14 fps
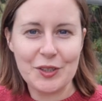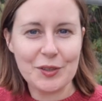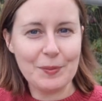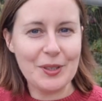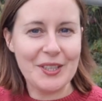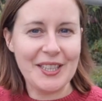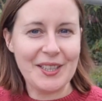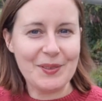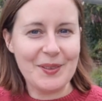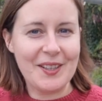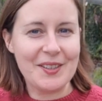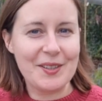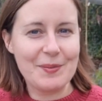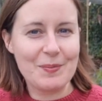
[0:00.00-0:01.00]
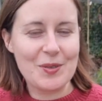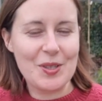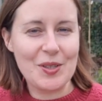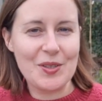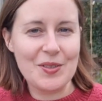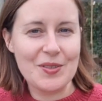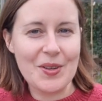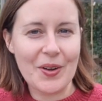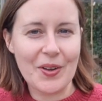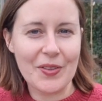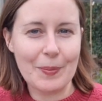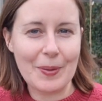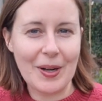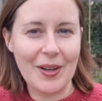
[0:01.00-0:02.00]
morning, welcome to Dog on the
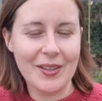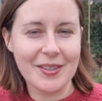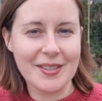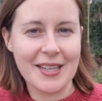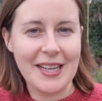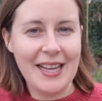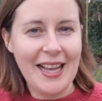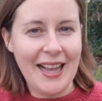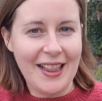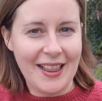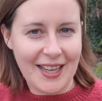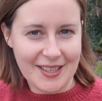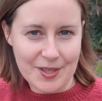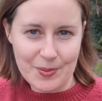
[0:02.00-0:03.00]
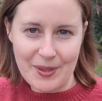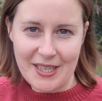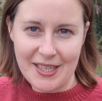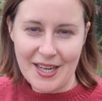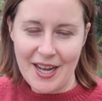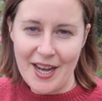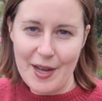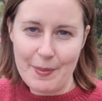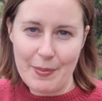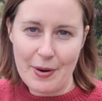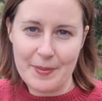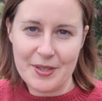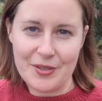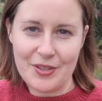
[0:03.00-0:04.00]
Plot. Last week I
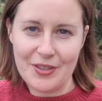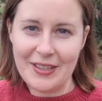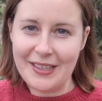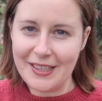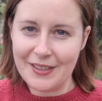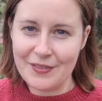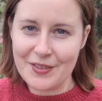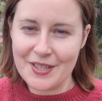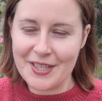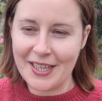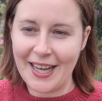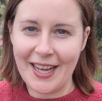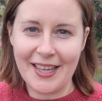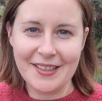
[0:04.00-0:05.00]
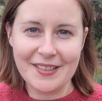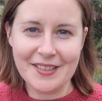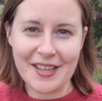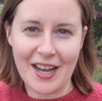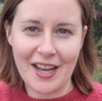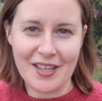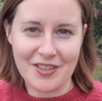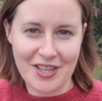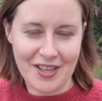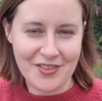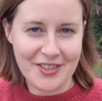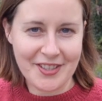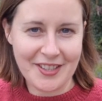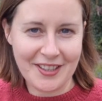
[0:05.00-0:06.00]
promised you leaves and I intend
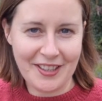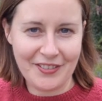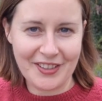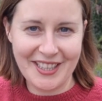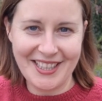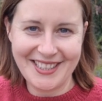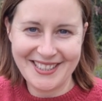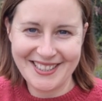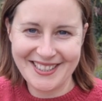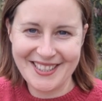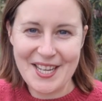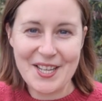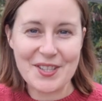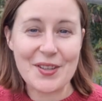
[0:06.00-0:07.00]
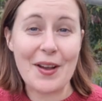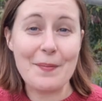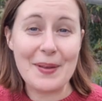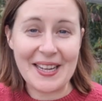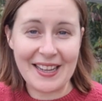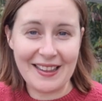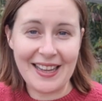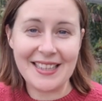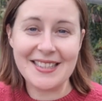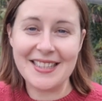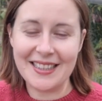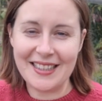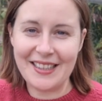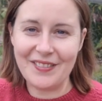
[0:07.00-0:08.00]
to deliver. So I've been collecting
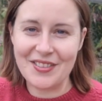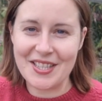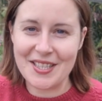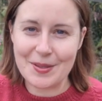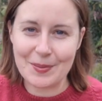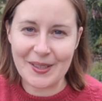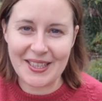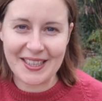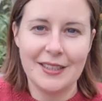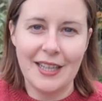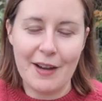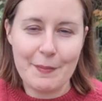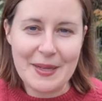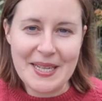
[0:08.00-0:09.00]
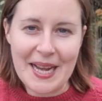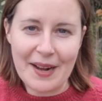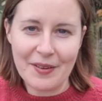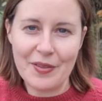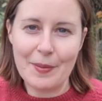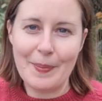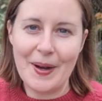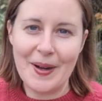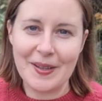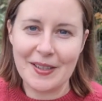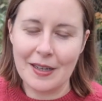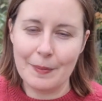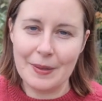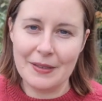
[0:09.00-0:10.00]
leaves this week. I've been down on the park a
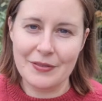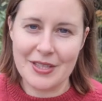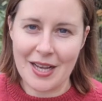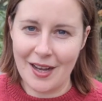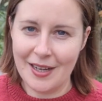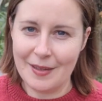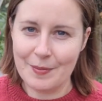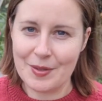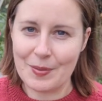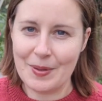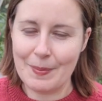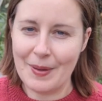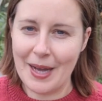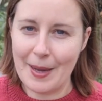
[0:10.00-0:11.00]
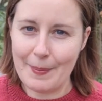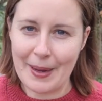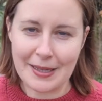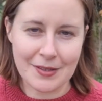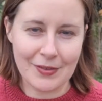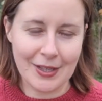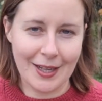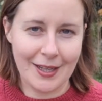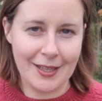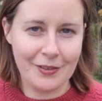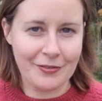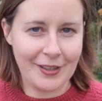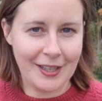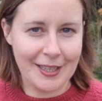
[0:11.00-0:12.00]
couple of times with my bags for life,
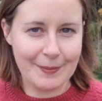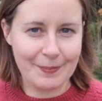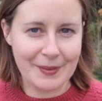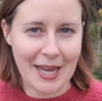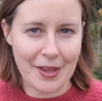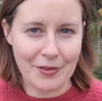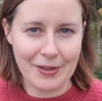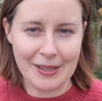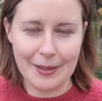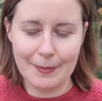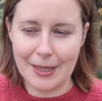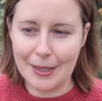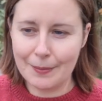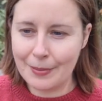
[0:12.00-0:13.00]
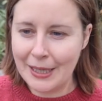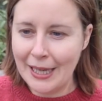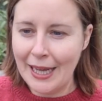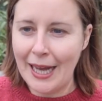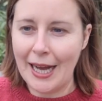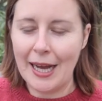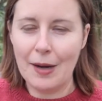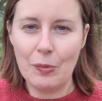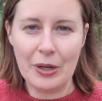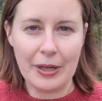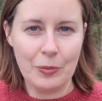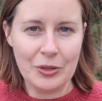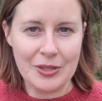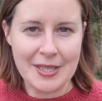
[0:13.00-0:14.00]
gathering them up. What I
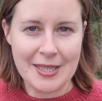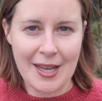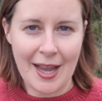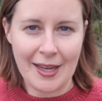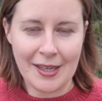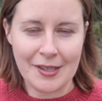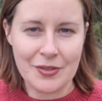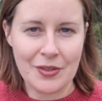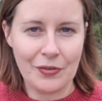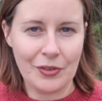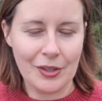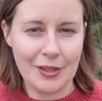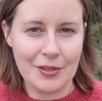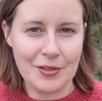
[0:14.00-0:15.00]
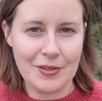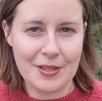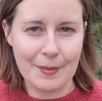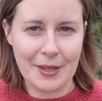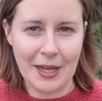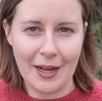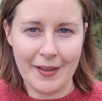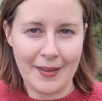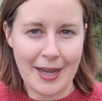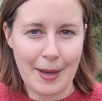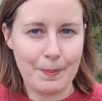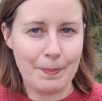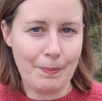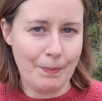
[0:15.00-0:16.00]
would say is if you're going to do something like that,
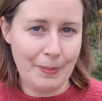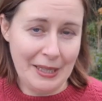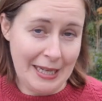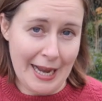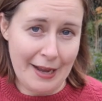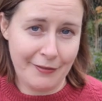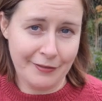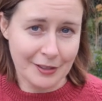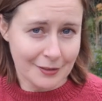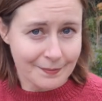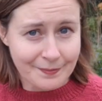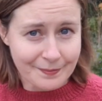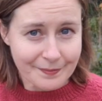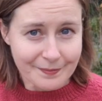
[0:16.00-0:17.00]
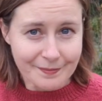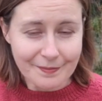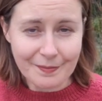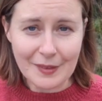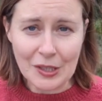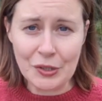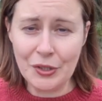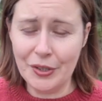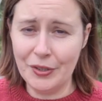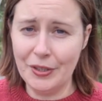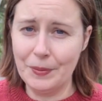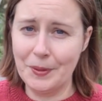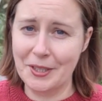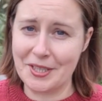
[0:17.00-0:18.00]
be careful. You don't know
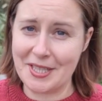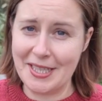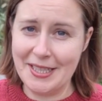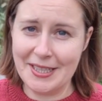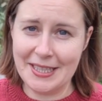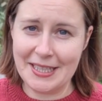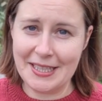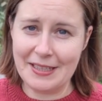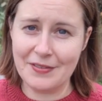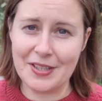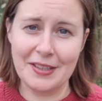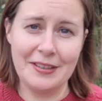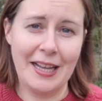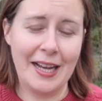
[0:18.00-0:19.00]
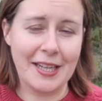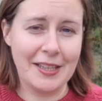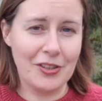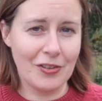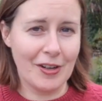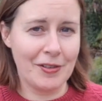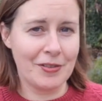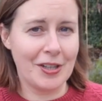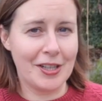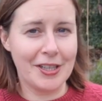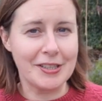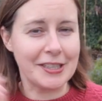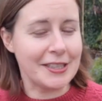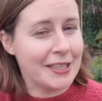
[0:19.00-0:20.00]
what's in the leaves, unlike in your own
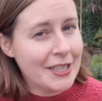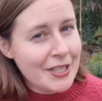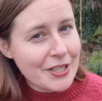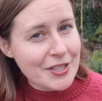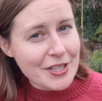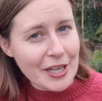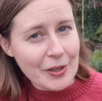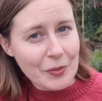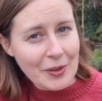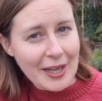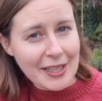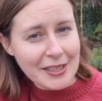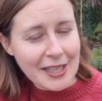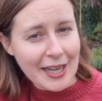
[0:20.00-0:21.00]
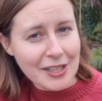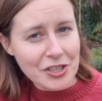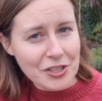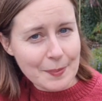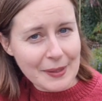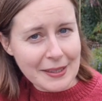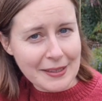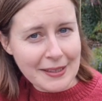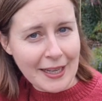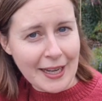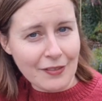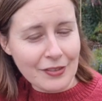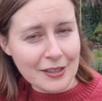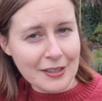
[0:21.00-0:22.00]
garden. So yeah, just be
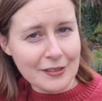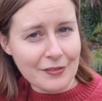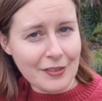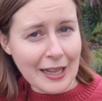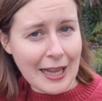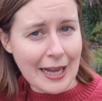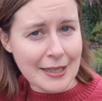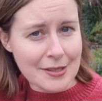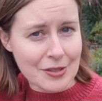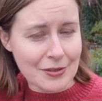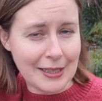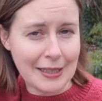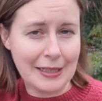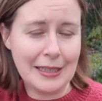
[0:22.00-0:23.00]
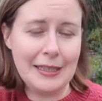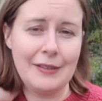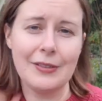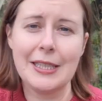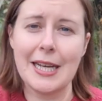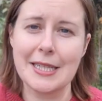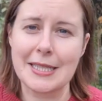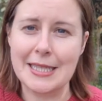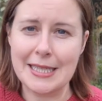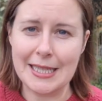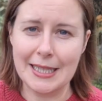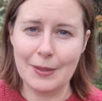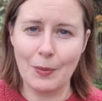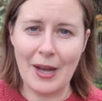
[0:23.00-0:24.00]
careful of glass or anything even
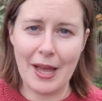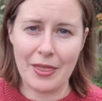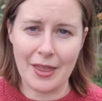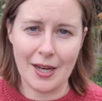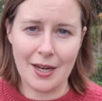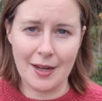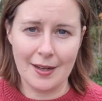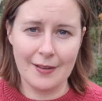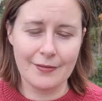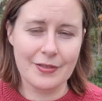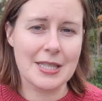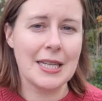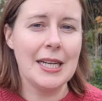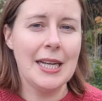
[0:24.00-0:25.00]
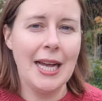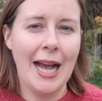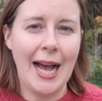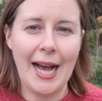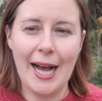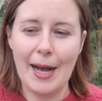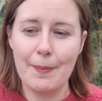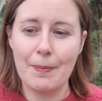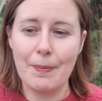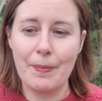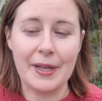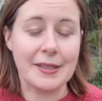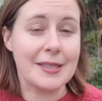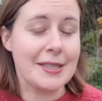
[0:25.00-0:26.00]
nastier. Wear thick gloves.
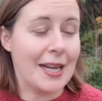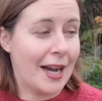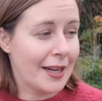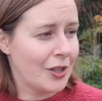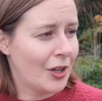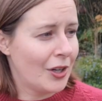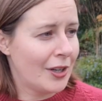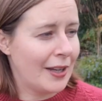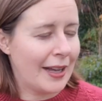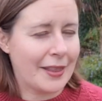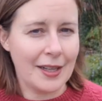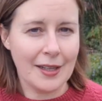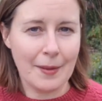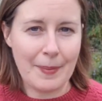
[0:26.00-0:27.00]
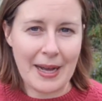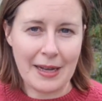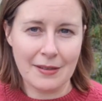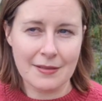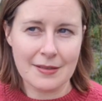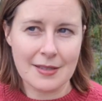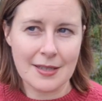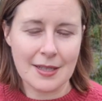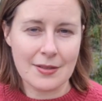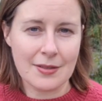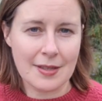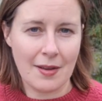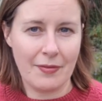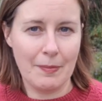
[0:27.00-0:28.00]
But I got, I think, about 6 or
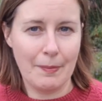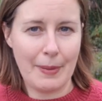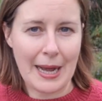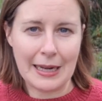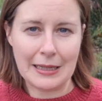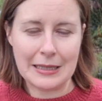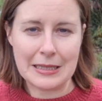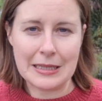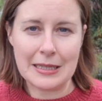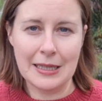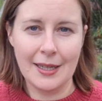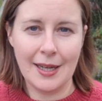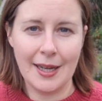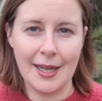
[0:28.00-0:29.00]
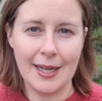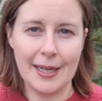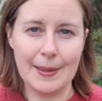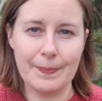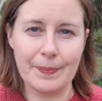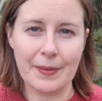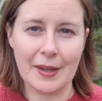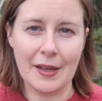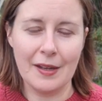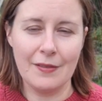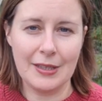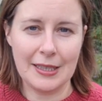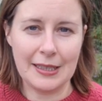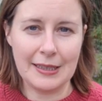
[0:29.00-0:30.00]
7 bags of
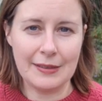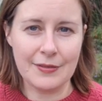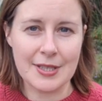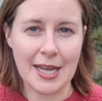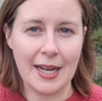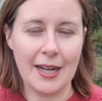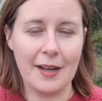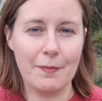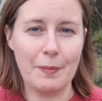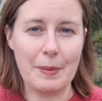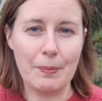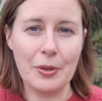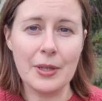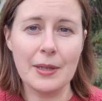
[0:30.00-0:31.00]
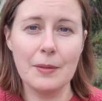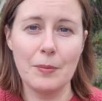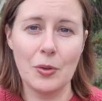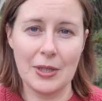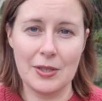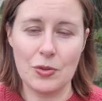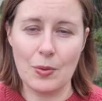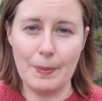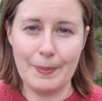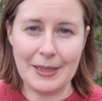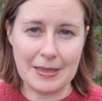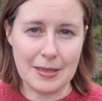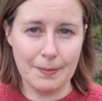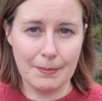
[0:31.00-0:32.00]
leaves, and I've been putting them all into a
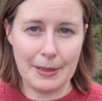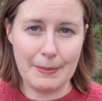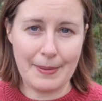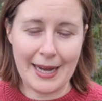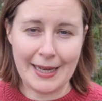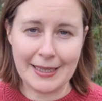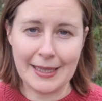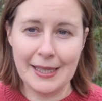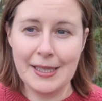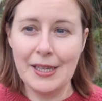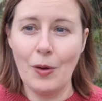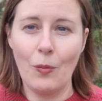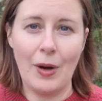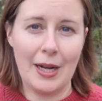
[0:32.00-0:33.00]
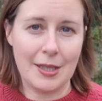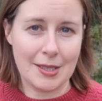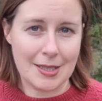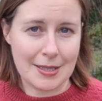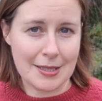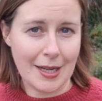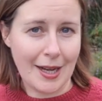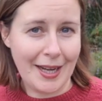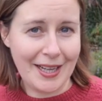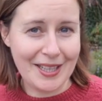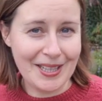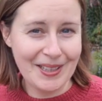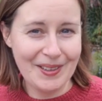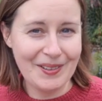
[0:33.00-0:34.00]
big dumpy bag while I
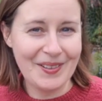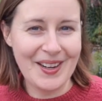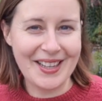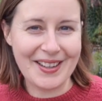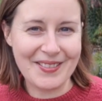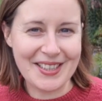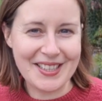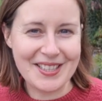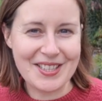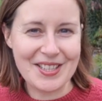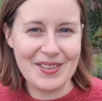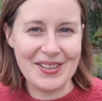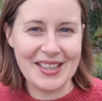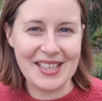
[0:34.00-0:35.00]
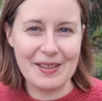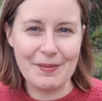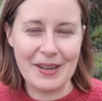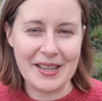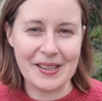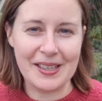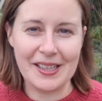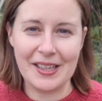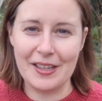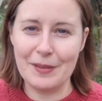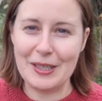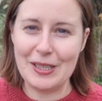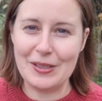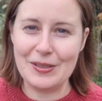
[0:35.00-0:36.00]
decide what I'm going to do with them, whether they're going to be
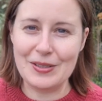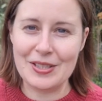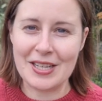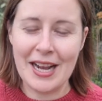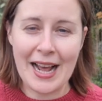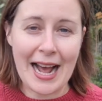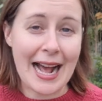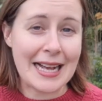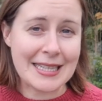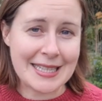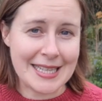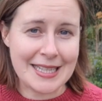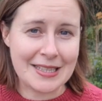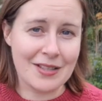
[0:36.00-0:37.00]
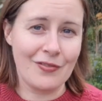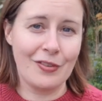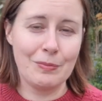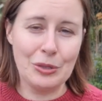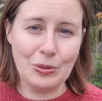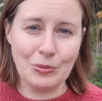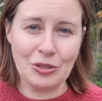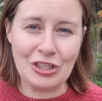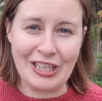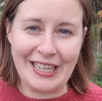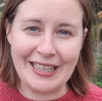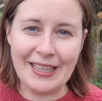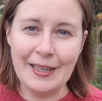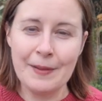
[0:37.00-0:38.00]
used as is for mulching,